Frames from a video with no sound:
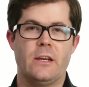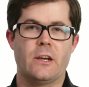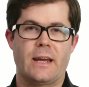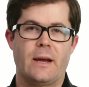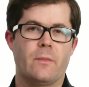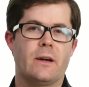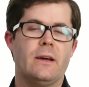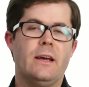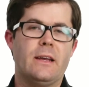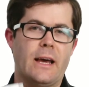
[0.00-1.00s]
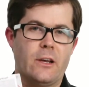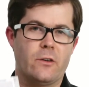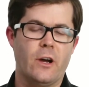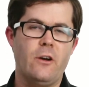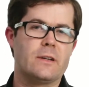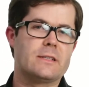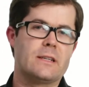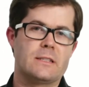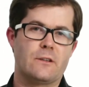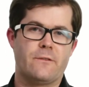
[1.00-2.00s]
in your camera. Now you'll notice
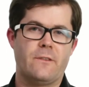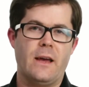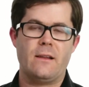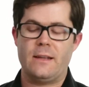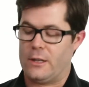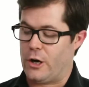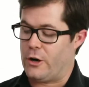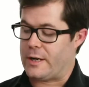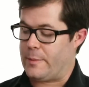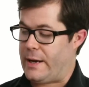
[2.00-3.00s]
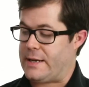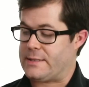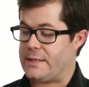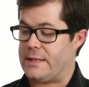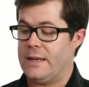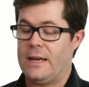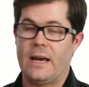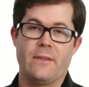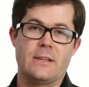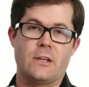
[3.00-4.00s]
that it's a fairly low capacity
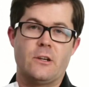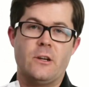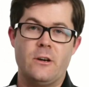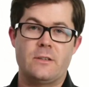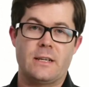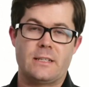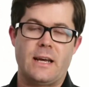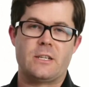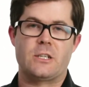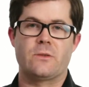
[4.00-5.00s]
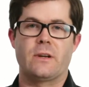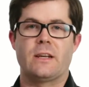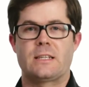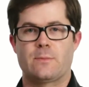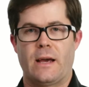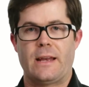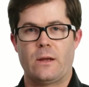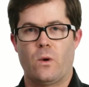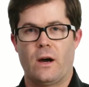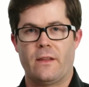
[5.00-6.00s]
and there's a note attached to it
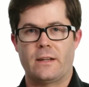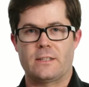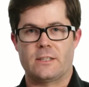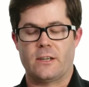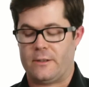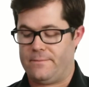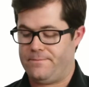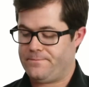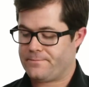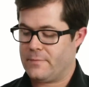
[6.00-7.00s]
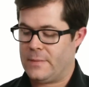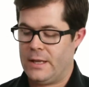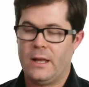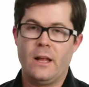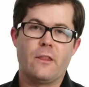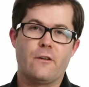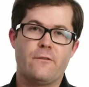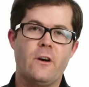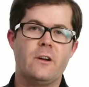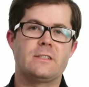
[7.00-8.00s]
explaining why that's so. The
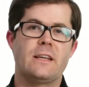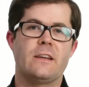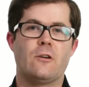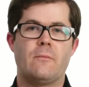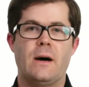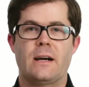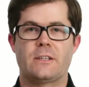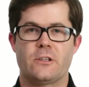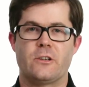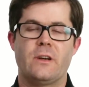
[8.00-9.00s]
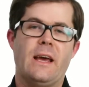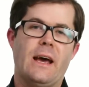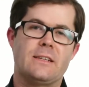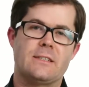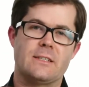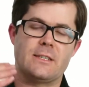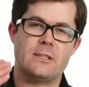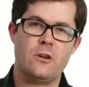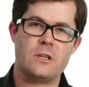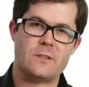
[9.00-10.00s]
PhotoSentinel Mach II has to
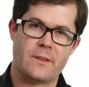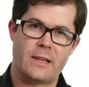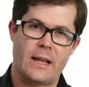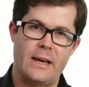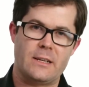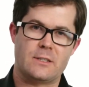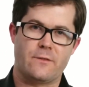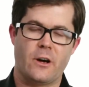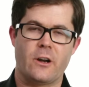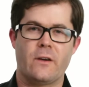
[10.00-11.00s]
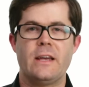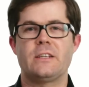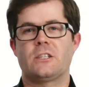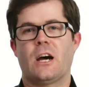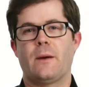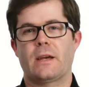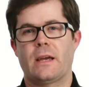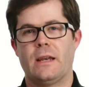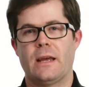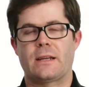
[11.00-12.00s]
search for the latest photo each time it
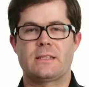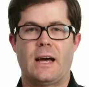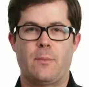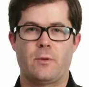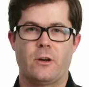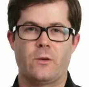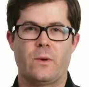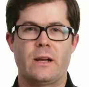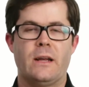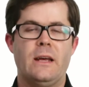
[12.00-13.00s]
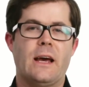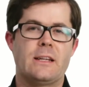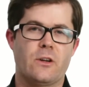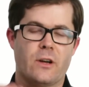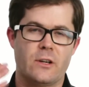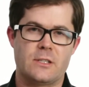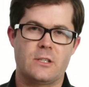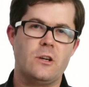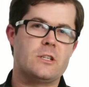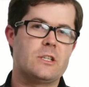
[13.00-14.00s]
connects to upload one, and so it goes
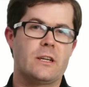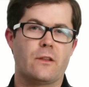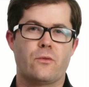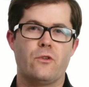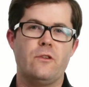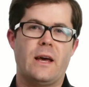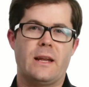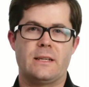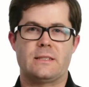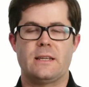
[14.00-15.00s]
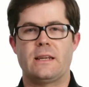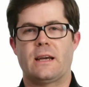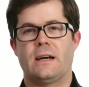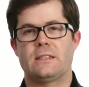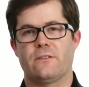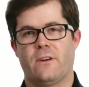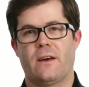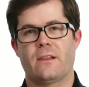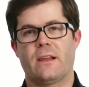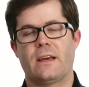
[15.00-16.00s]
searching through that SD card to
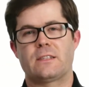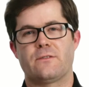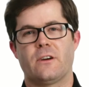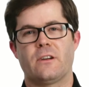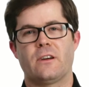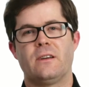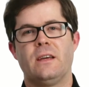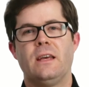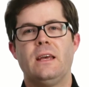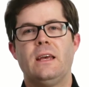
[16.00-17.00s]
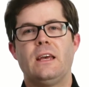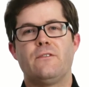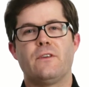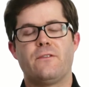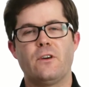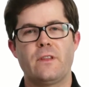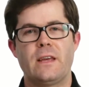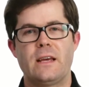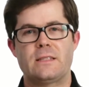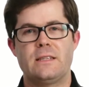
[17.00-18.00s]
find the latest photo. If you fill
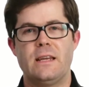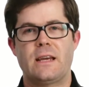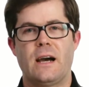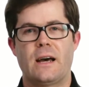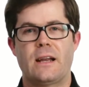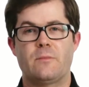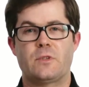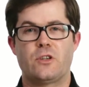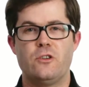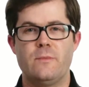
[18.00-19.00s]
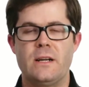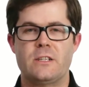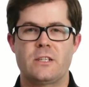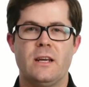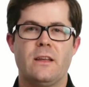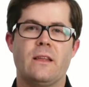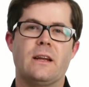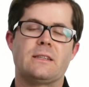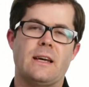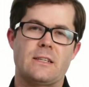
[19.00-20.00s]
the SD card up too much,
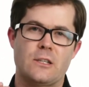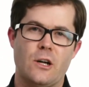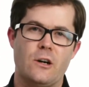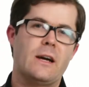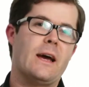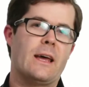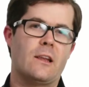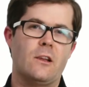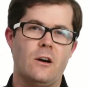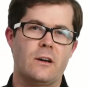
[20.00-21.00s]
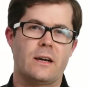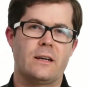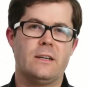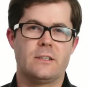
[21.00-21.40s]
then it takes longer and longer